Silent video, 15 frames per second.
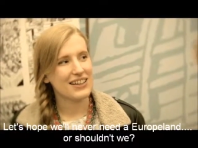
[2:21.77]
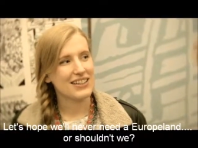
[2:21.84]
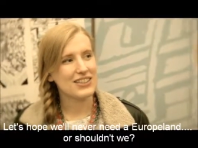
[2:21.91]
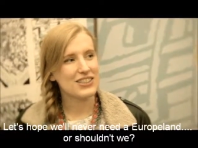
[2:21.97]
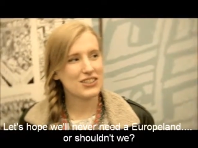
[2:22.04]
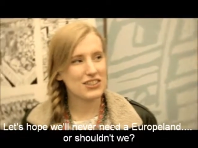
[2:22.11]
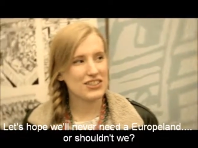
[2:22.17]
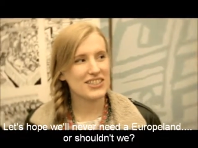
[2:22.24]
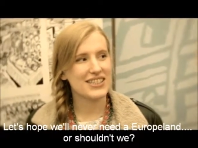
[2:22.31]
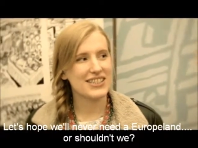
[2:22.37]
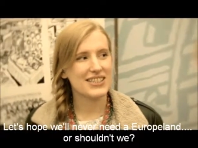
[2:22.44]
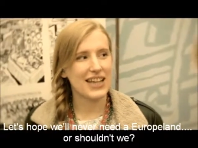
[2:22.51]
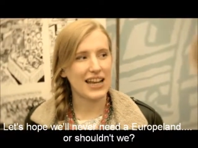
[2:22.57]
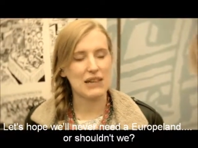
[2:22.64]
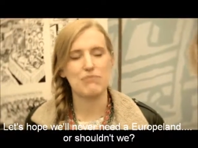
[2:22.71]
it's good to
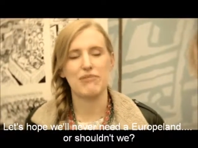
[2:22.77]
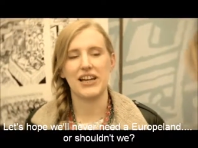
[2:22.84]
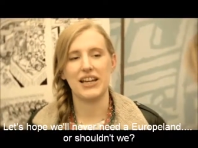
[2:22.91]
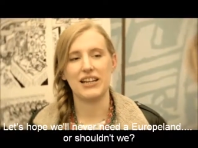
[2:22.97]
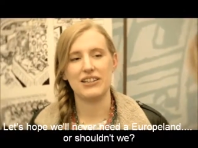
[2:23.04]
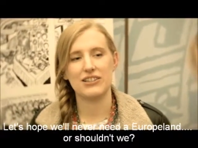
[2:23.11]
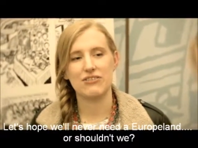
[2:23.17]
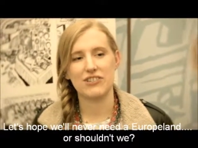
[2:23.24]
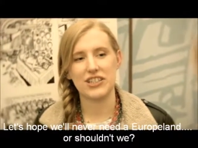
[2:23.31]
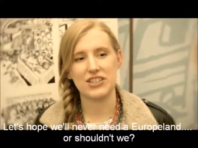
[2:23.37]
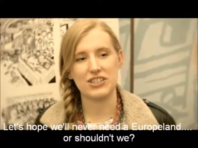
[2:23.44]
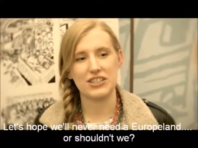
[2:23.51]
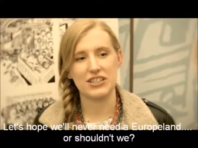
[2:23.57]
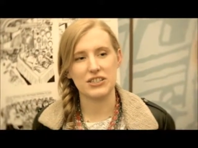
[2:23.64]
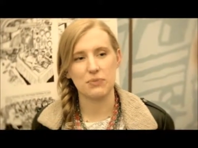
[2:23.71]
celebrate
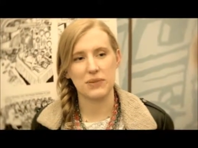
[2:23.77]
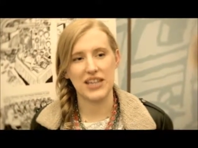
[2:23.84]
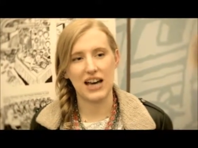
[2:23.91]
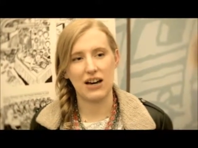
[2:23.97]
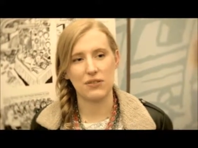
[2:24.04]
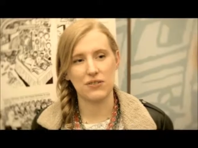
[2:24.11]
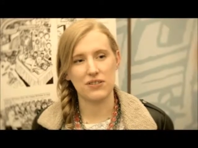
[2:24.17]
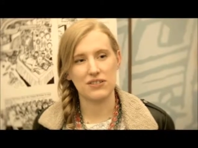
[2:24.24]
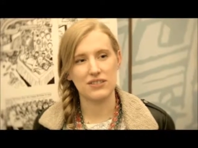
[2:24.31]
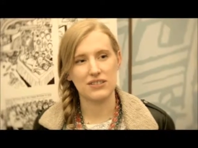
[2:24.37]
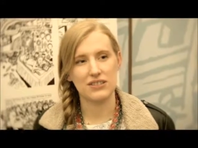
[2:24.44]
traditions without